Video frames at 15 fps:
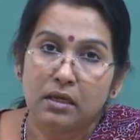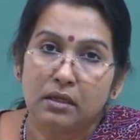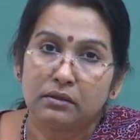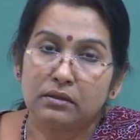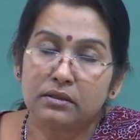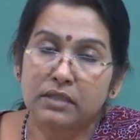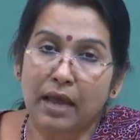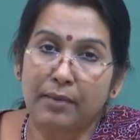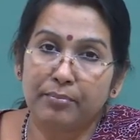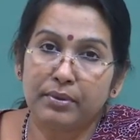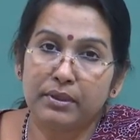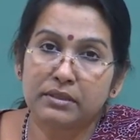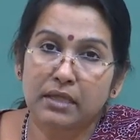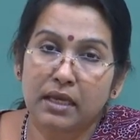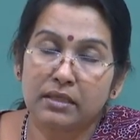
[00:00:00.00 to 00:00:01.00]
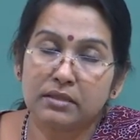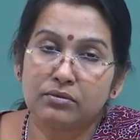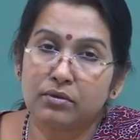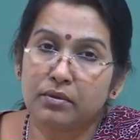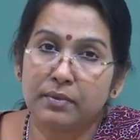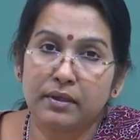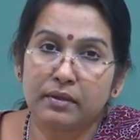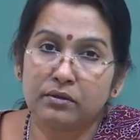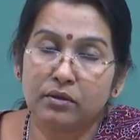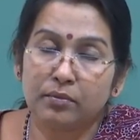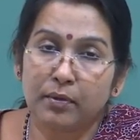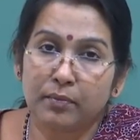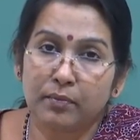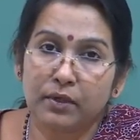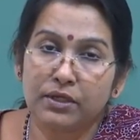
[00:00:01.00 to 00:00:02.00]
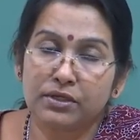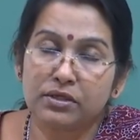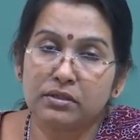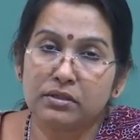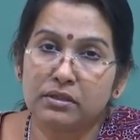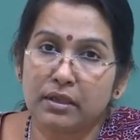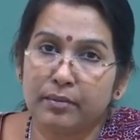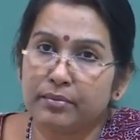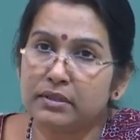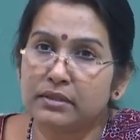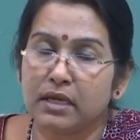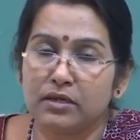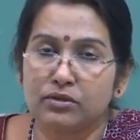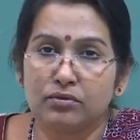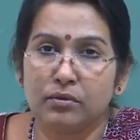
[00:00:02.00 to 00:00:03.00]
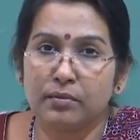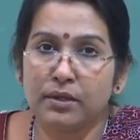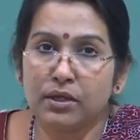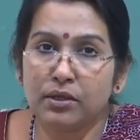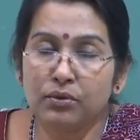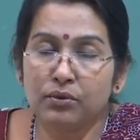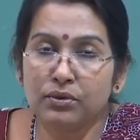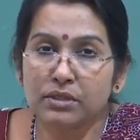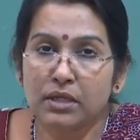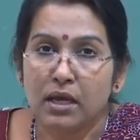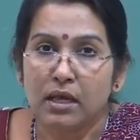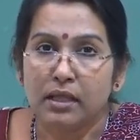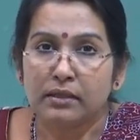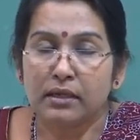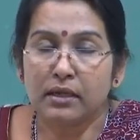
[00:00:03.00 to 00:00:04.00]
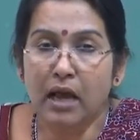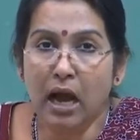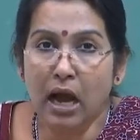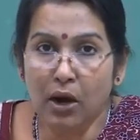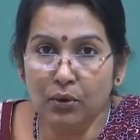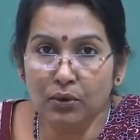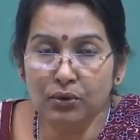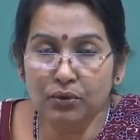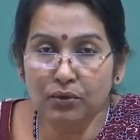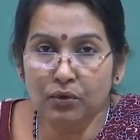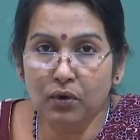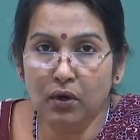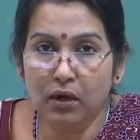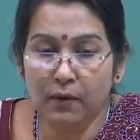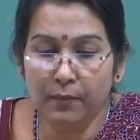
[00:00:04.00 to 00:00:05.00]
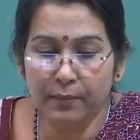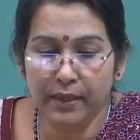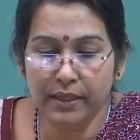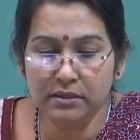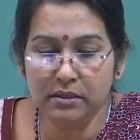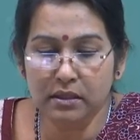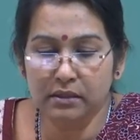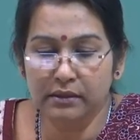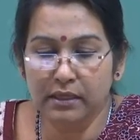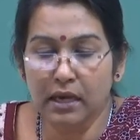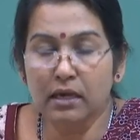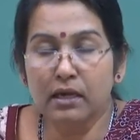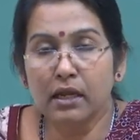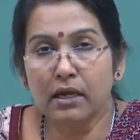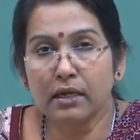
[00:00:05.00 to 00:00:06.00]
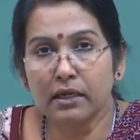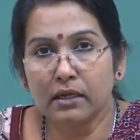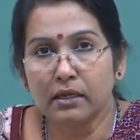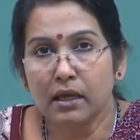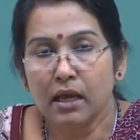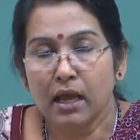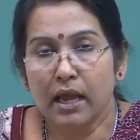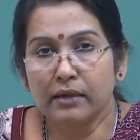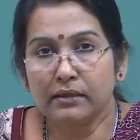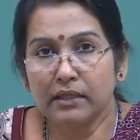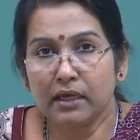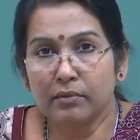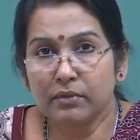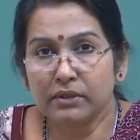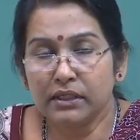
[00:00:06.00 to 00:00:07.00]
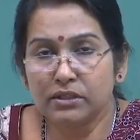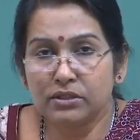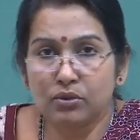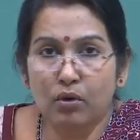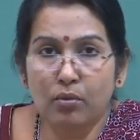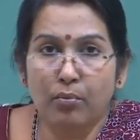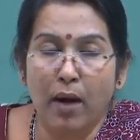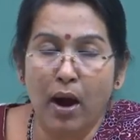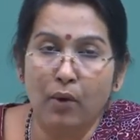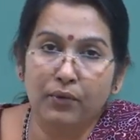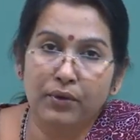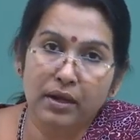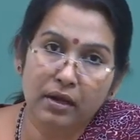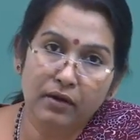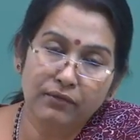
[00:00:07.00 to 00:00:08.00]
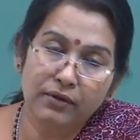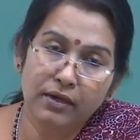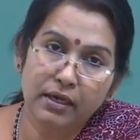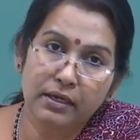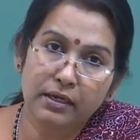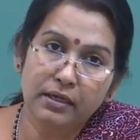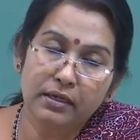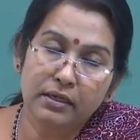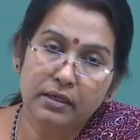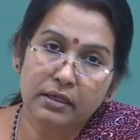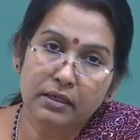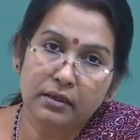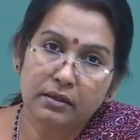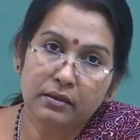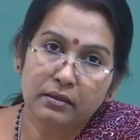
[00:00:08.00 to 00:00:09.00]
The sample size will be, the population, the sample size will be huge. Then how to measure their learning, and then there is no boundary of learning here.